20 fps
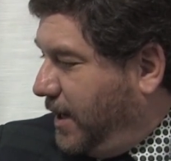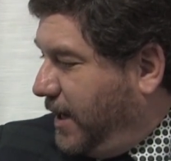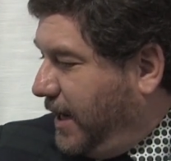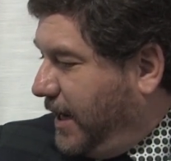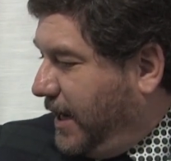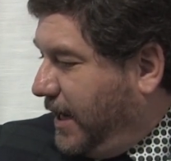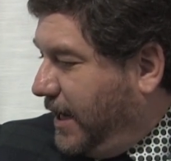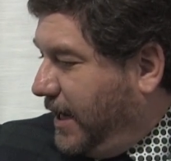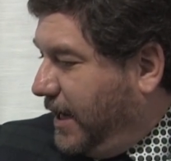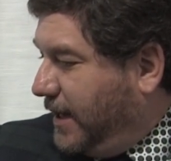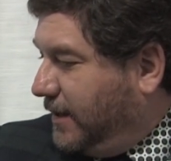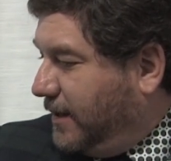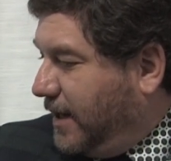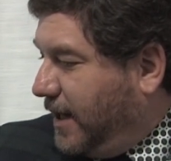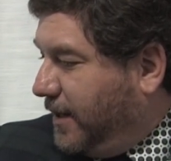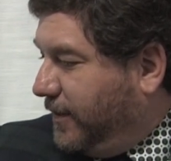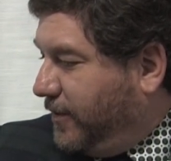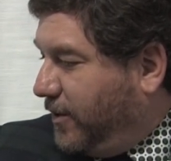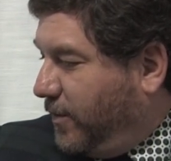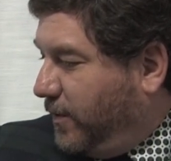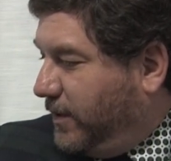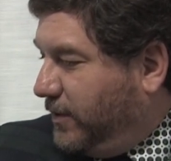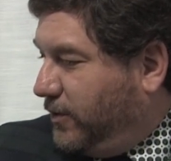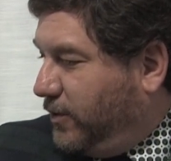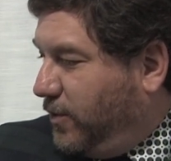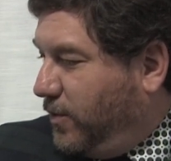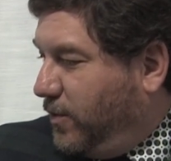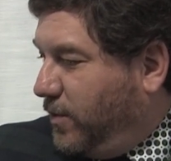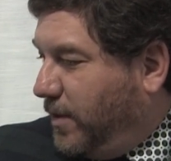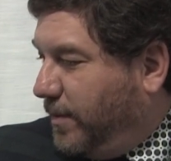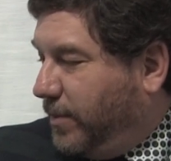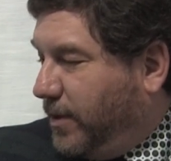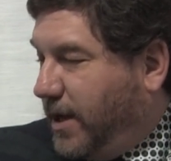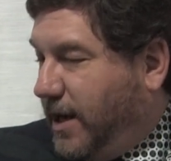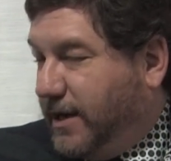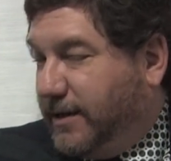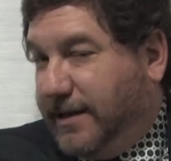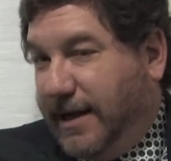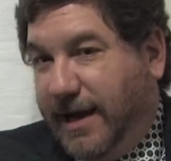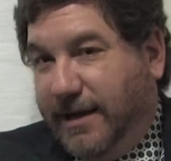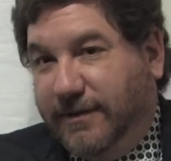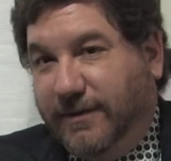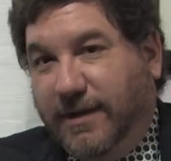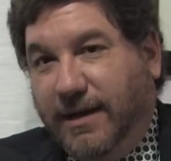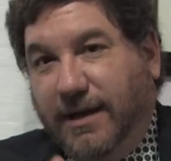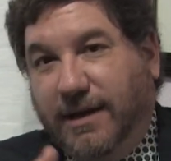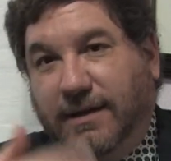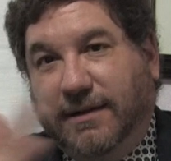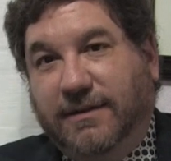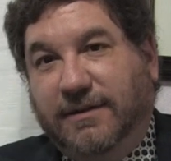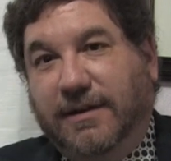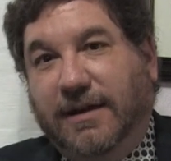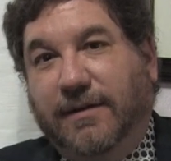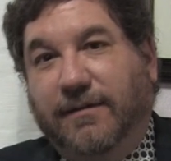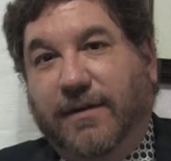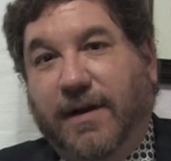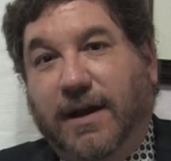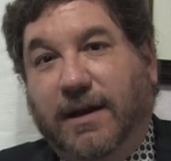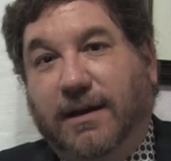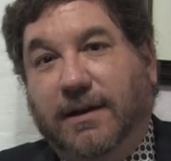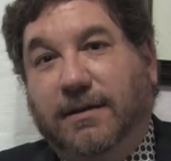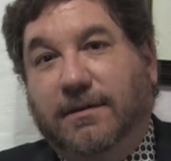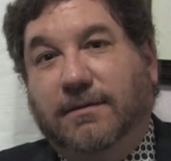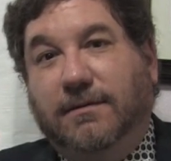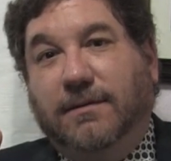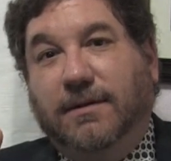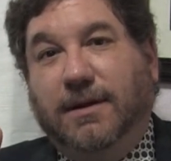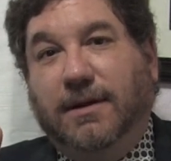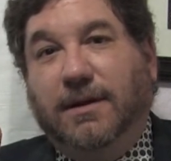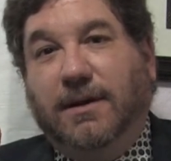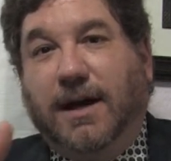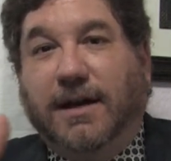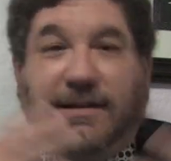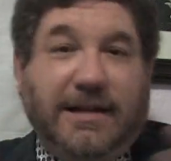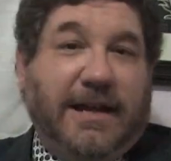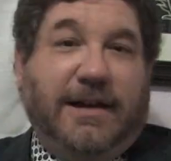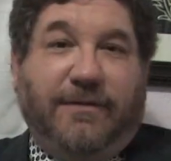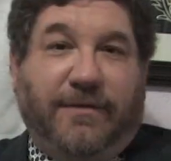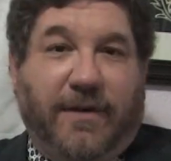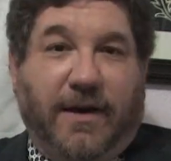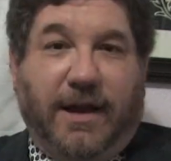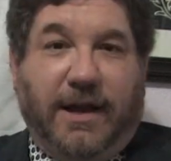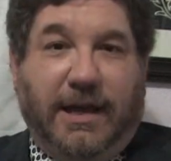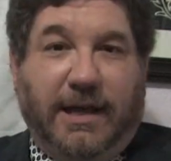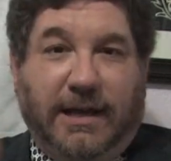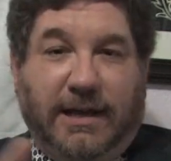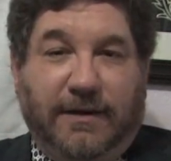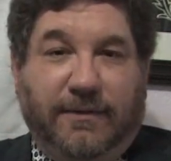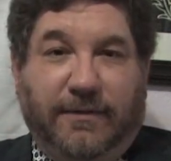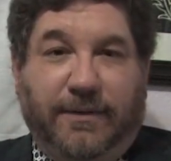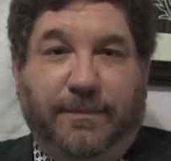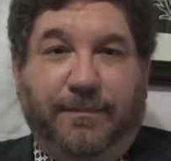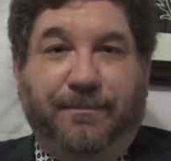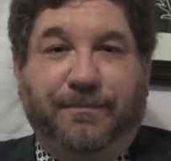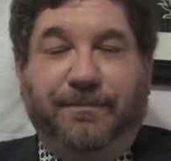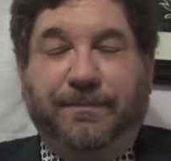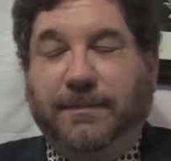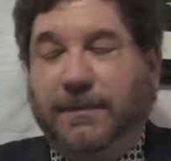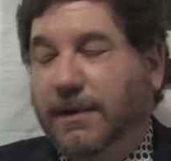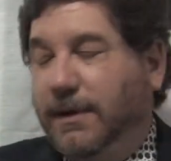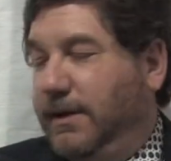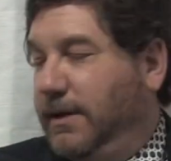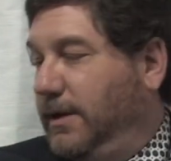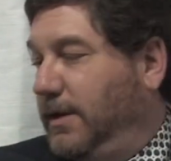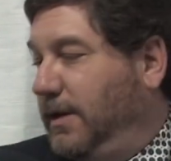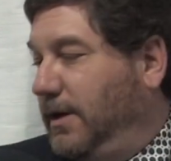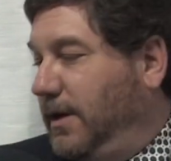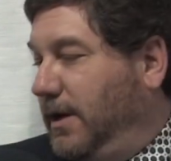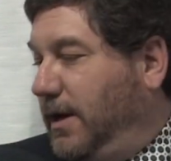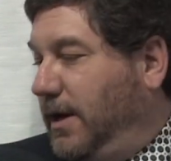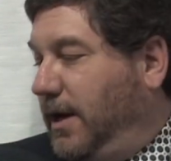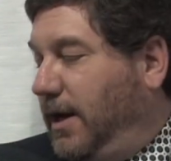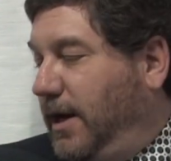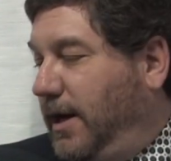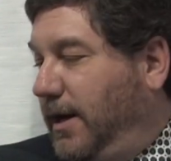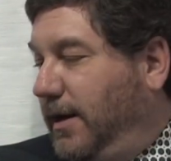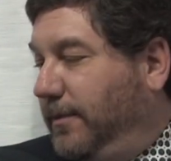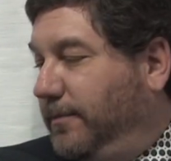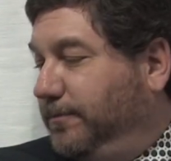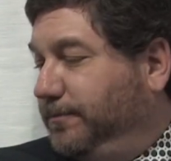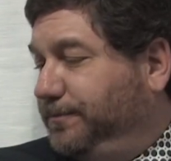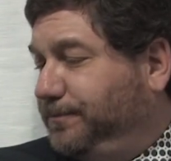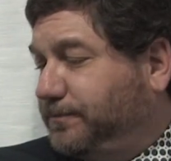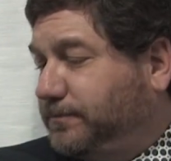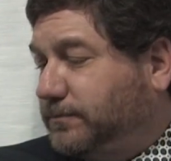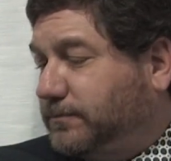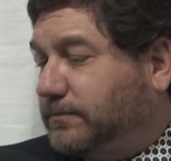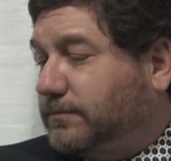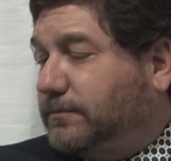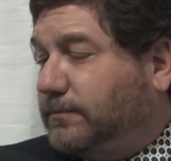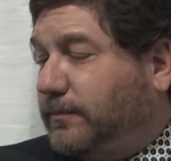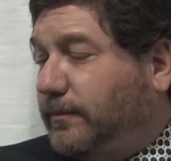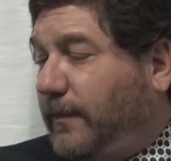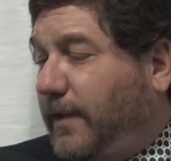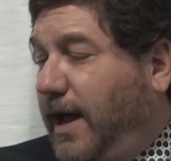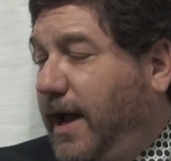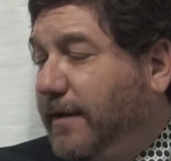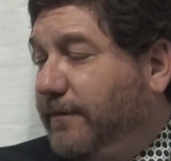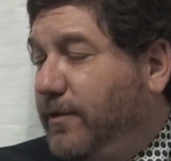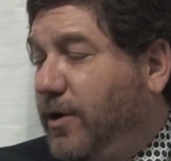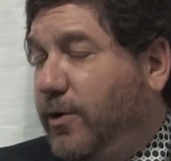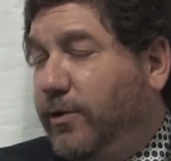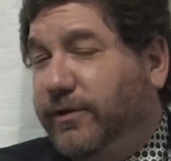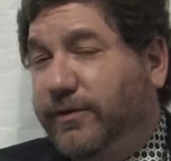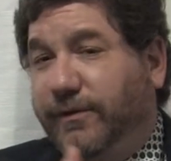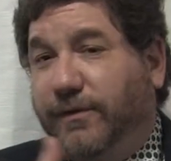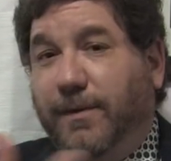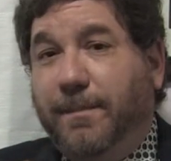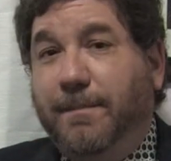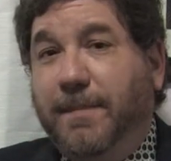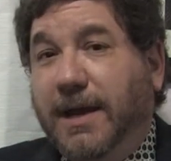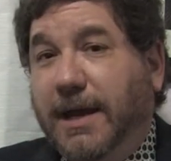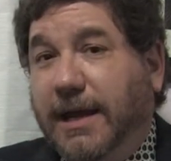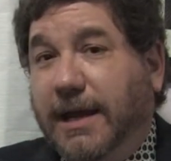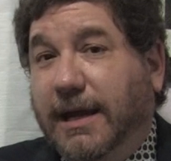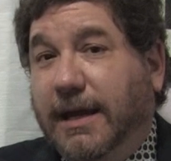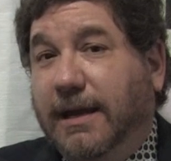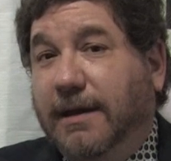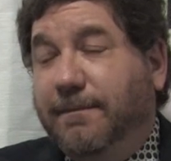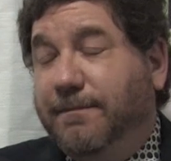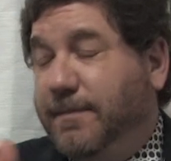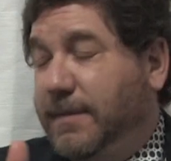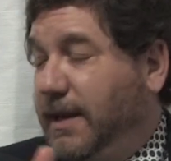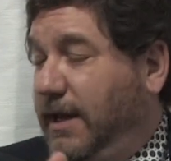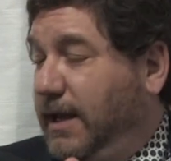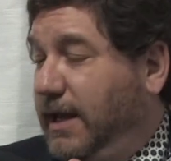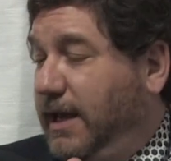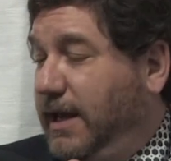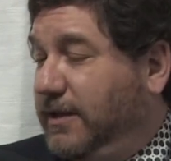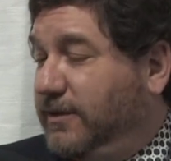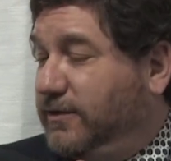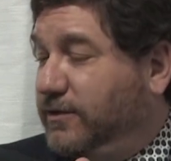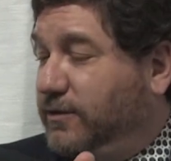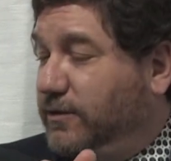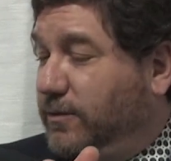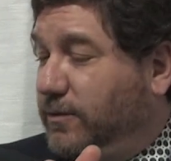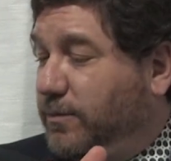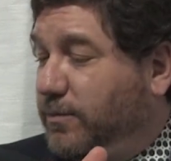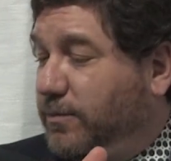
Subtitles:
And I thought we'd do a blind tasting and see if I can identify any of them. I've noticed for me, it's